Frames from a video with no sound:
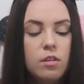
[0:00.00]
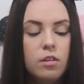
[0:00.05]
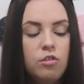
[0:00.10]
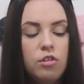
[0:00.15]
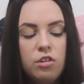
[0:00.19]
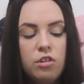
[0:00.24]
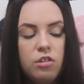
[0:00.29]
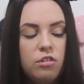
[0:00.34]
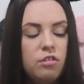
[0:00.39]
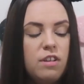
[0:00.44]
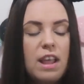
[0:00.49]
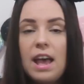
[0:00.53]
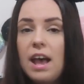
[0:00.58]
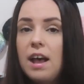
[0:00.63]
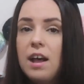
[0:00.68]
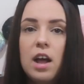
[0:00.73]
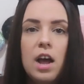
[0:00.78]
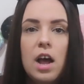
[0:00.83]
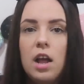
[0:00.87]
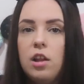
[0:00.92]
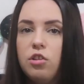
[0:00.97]
just
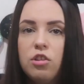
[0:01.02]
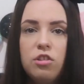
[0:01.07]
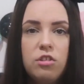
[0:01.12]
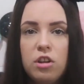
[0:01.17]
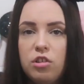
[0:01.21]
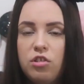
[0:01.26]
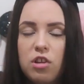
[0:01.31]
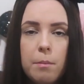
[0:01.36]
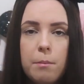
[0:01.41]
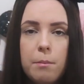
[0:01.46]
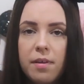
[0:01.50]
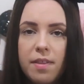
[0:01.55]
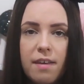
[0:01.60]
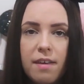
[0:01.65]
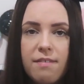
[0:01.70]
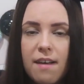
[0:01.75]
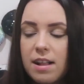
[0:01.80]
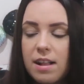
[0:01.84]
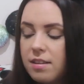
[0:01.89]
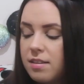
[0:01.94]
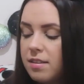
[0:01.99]
a jumper that I
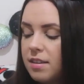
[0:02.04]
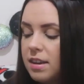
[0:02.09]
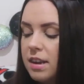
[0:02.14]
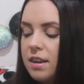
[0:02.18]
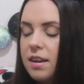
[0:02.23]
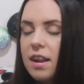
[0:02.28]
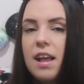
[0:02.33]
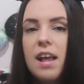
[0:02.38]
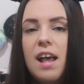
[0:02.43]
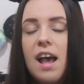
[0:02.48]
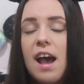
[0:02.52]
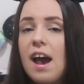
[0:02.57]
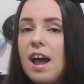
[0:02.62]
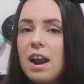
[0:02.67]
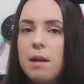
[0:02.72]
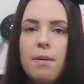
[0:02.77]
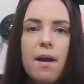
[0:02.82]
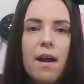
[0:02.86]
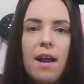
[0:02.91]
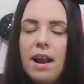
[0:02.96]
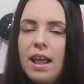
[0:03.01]
fancied and
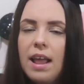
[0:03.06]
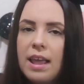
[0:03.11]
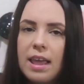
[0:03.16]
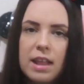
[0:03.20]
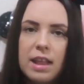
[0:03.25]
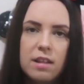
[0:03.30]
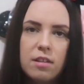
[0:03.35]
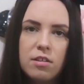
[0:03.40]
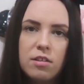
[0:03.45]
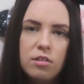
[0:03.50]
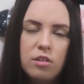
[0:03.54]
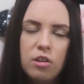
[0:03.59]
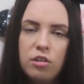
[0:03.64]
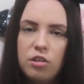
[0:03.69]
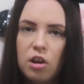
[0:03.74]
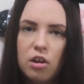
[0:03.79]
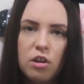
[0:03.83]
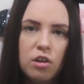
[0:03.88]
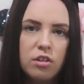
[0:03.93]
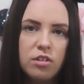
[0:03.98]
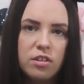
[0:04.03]
a pair of leggings to
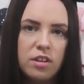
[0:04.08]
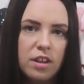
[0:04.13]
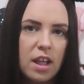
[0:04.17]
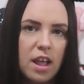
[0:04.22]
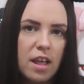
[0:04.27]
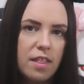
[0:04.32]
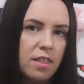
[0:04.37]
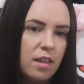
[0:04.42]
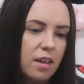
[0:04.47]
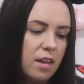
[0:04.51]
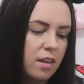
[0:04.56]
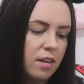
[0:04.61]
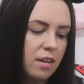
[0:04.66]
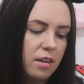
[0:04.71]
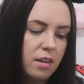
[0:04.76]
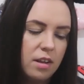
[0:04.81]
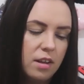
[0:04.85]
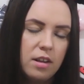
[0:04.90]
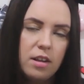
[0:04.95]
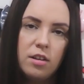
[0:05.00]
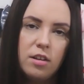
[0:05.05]
chuck on together
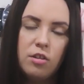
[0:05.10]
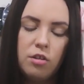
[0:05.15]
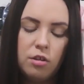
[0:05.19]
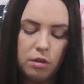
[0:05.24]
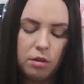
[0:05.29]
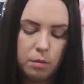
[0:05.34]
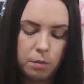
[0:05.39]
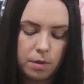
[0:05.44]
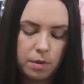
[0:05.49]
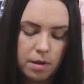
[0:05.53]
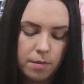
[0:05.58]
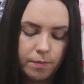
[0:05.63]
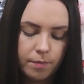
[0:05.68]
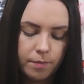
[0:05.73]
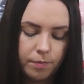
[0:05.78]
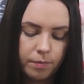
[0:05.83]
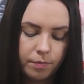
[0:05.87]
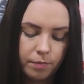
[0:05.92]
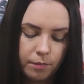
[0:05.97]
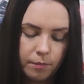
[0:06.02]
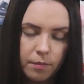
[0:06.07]
to
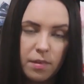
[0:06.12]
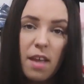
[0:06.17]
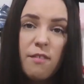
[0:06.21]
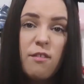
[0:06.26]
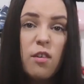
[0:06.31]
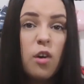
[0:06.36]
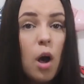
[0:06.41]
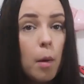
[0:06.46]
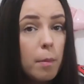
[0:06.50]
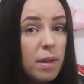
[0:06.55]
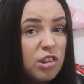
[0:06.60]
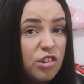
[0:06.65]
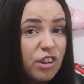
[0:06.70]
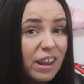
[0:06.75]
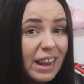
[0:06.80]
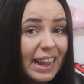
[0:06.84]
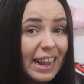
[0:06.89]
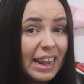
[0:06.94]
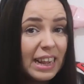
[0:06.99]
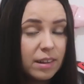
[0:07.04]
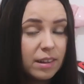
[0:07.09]
if it got a bit
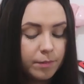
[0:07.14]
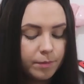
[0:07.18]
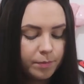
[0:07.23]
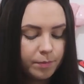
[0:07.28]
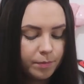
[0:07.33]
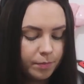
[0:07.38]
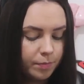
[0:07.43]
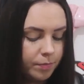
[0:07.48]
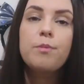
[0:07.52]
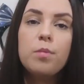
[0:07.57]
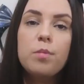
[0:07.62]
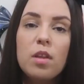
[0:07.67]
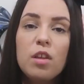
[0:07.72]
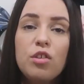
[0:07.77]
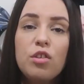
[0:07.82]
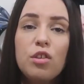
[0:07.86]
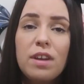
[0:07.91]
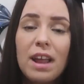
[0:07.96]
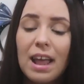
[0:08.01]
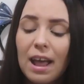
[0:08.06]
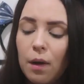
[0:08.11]
chilly.
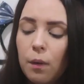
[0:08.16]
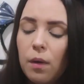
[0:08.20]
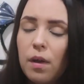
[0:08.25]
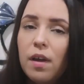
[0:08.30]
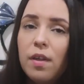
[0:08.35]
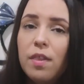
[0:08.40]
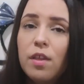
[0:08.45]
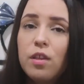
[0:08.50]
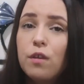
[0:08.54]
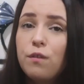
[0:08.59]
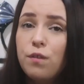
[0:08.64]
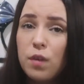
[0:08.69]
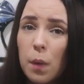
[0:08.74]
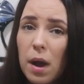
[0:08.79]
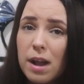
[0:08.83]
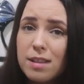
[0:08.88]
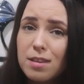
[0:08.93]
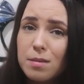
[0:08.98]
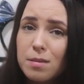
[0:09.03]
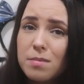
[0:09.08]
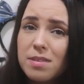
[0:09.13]
So now there's a few
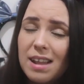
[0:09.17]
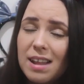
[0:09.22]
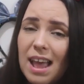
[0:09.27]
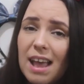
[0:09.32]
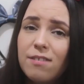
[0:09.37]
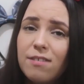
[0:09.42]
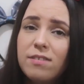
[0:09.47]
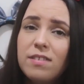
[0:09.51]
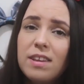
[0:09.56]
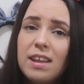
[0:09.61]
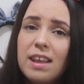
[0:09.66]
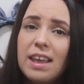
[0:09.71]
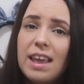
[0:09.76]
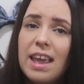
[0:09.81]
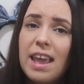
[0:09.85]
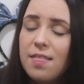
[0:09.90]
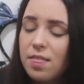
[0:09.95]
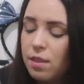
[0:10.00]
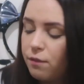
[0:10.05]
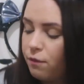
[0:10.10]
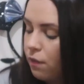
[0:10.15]
items left
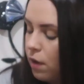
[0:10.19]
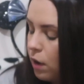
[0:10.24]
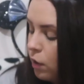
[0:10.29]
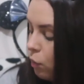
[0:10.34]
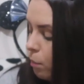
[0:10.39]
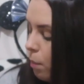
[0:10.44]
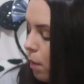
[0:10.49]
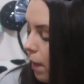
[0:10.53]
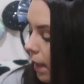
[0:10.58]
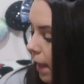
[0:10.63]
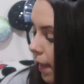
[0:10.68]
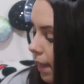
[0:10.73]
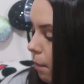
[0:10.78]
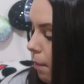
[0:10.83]
in the front pocket